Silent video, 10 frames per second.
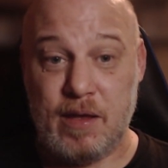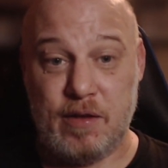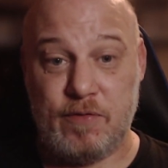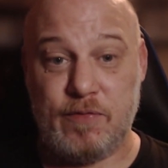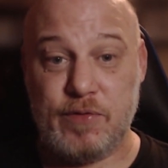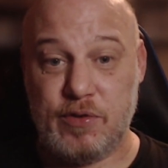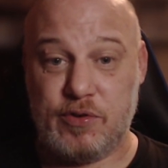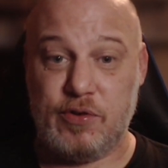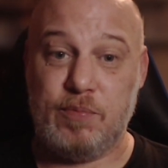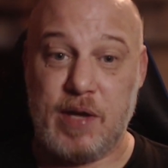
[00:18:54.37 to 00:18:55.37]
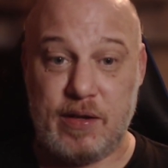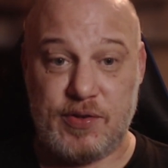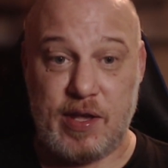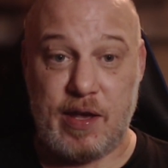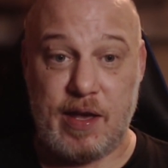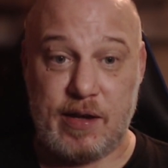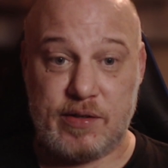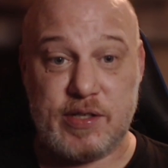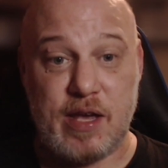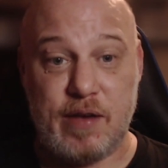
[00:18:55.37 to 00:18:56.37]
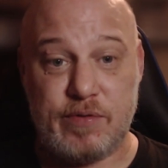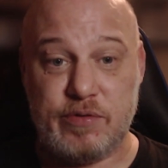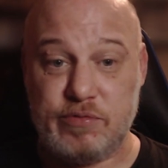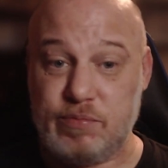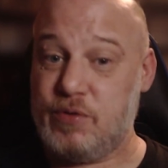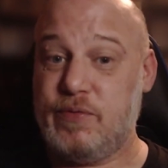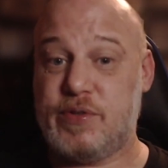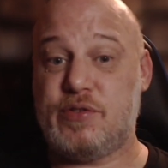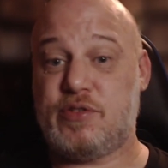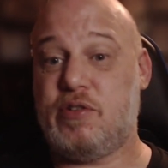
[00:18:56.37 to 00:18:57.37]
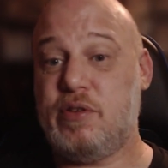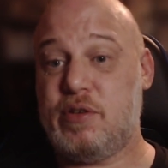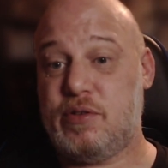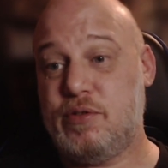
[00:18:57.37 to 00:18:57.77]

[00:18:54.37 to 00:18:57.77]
If YouTube gets that act together and removes the strike,